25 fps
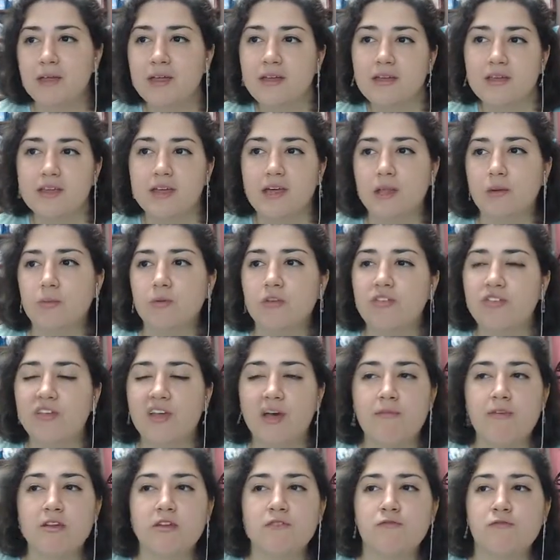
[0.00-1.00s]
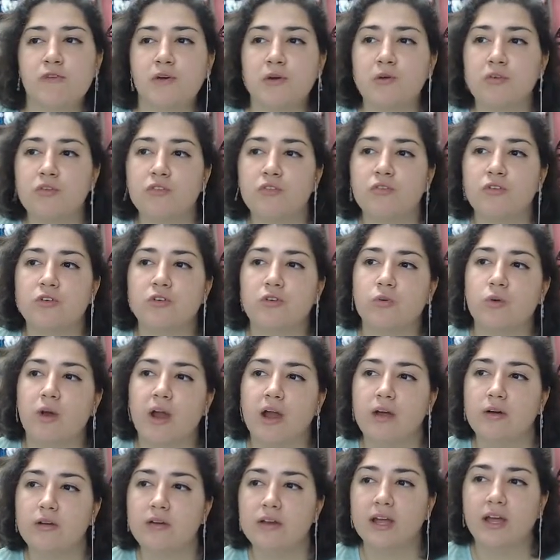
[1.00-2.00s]
Yeah, there were seven votes for
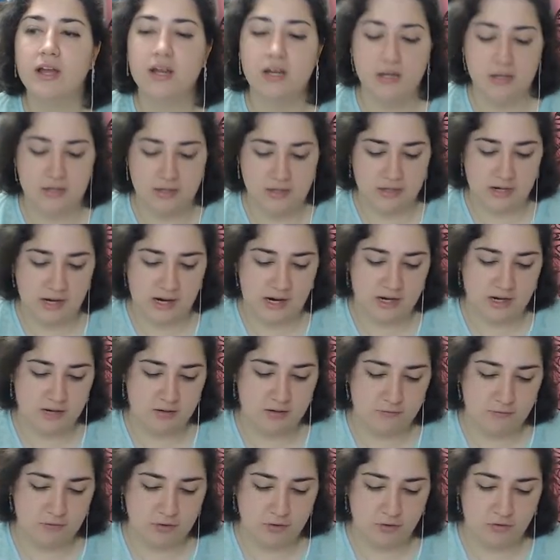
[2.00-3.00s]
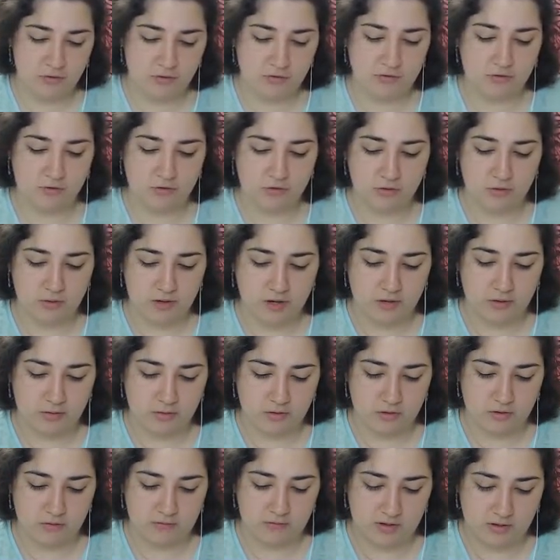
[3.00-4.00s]
Cryonite and nine votes for
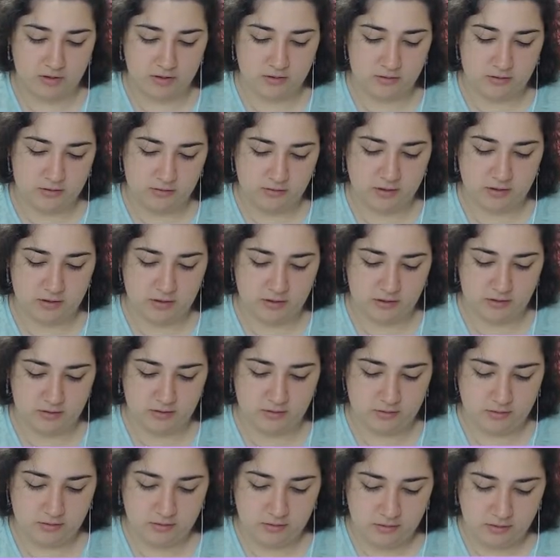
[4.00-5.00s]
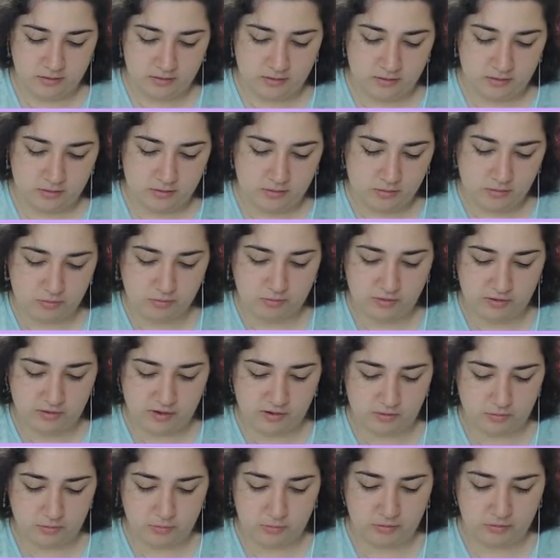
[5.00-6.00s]
Cryonova. Alrighty, cool. Use
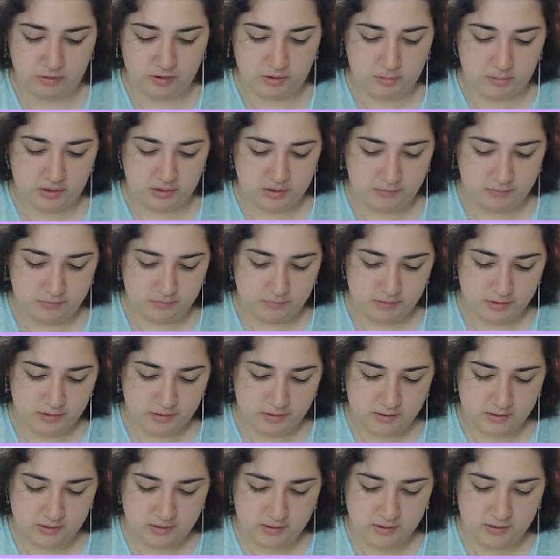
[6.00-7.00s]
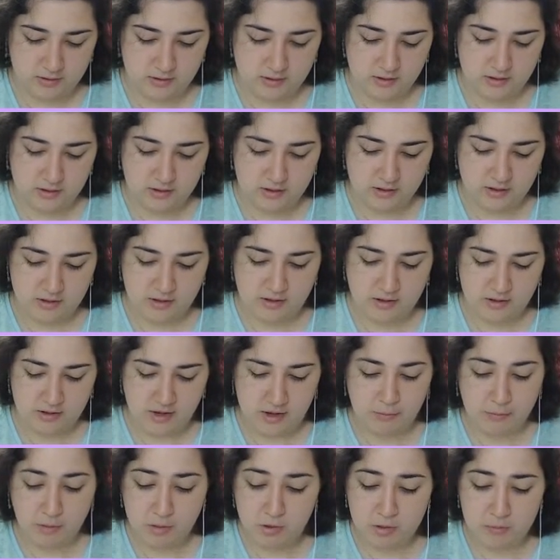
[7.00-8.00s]
next Pokemon.
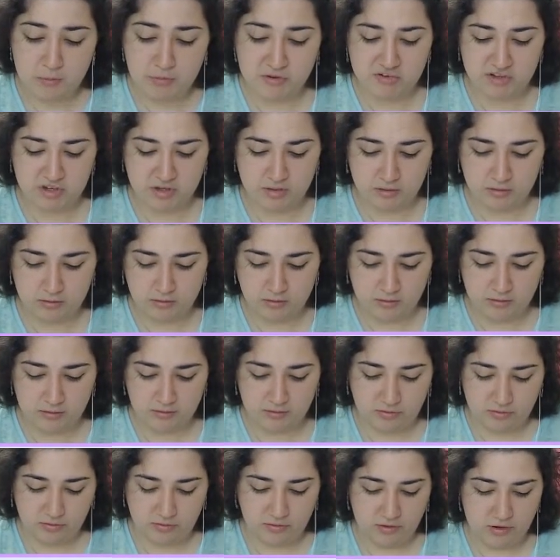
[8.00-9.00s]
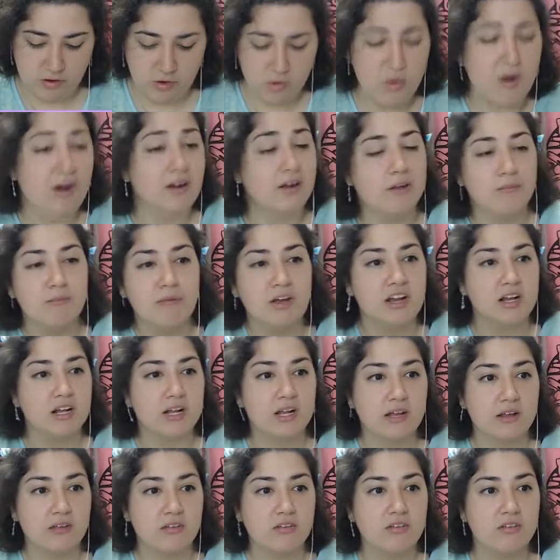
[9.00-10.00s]
I'm going particularly slow on my
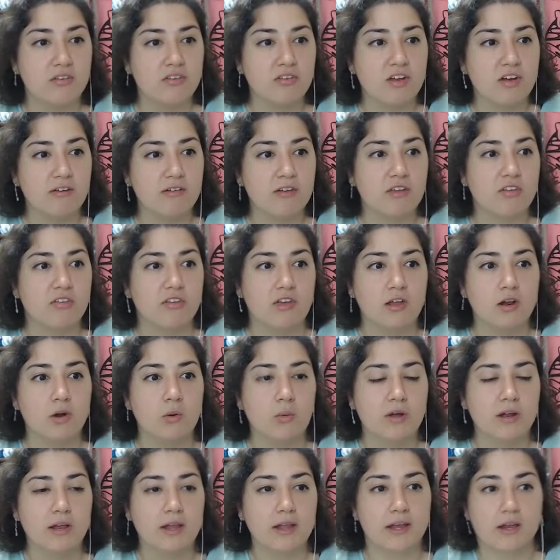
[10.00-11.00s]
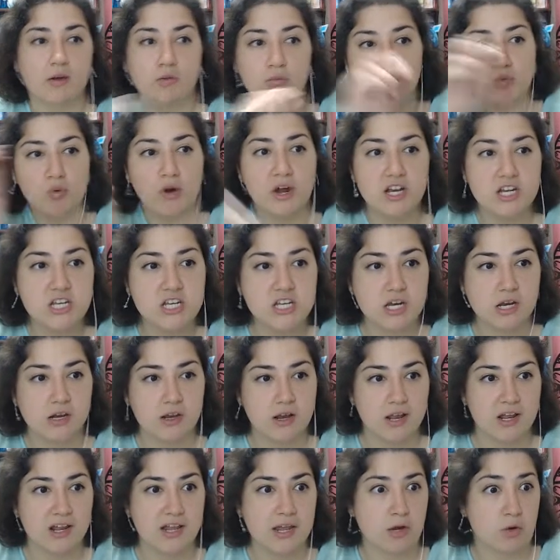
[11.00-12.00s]
clicks and stuff because I don't want to like rush and
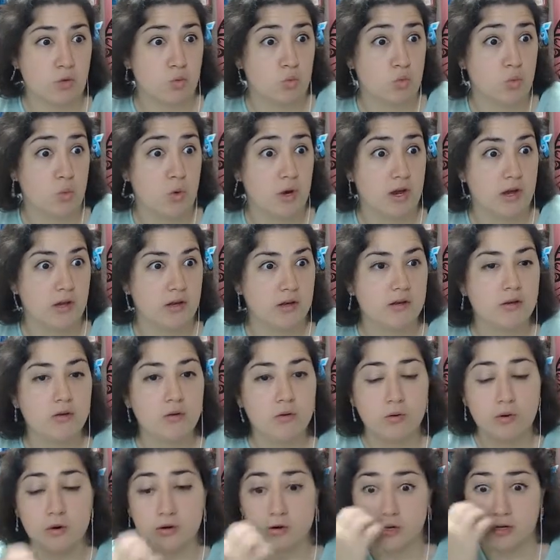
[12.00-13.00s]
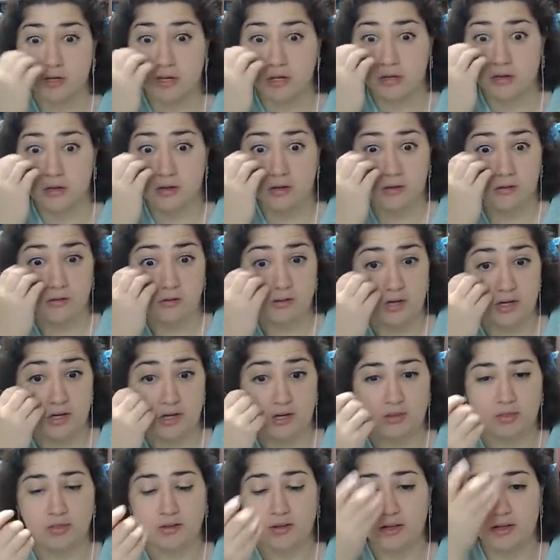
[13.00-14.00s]
hit like run or kill or
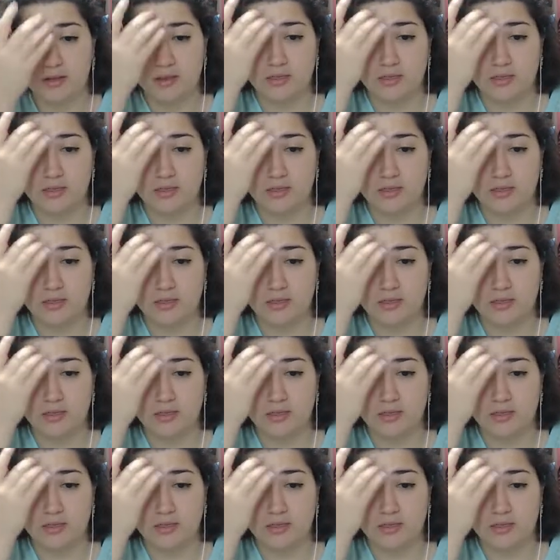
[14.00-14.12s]
anything like